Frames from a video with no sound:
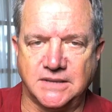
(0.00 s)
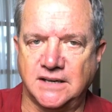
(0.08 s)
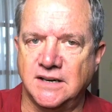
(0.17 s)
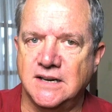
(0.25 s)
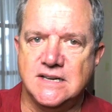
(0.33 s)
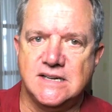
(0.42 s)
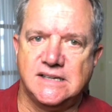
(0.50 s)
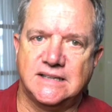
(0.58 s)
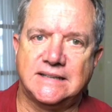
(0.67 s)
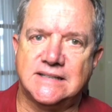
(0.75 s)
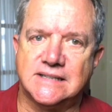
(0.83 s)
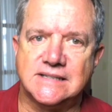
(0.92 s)
But
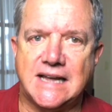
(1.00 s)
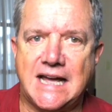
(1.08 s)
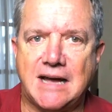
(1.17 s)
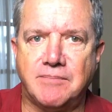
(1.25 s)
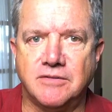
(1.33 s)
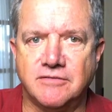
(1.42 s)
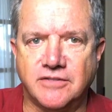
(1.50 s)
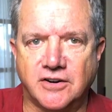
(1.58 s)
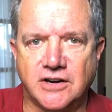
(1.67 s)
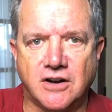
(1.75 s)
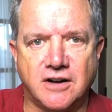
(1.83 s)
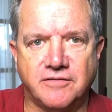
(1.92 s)
that doesn't happen
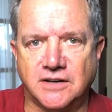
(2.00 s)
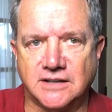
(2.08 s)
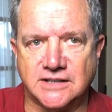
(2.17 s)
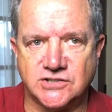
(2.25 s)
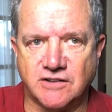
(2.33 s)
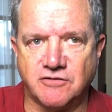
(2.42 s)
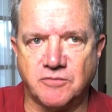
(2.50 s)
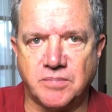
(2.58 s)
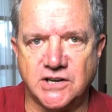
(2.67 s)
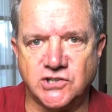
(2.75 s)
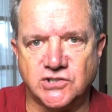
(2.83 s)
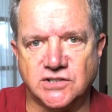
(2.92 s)
very often unless you have a
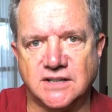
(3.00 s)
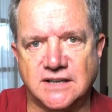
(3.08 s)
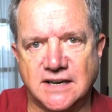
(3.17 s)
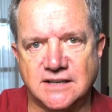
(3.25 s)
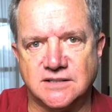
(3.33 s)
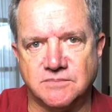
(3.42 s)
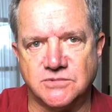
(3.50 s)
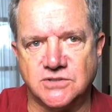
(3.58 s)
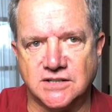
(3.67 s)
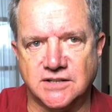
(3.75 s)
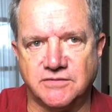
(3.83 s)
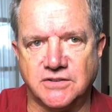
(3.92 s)
patient that has some
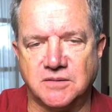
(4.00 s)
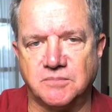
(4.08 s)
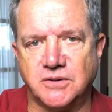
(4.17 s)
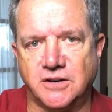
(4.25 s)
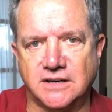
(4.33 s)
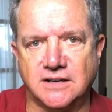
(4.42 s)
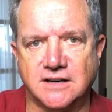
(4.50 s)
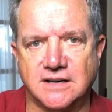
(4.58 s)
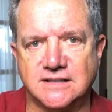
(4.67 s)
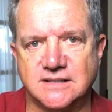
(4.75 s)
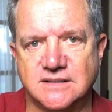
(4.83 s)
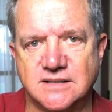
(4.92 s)
significant
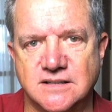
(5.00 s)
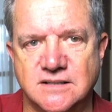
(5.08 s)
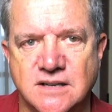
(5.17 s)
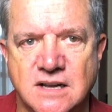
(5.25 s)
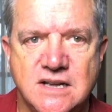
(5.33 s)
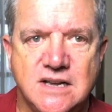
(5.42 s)
periodontal disease.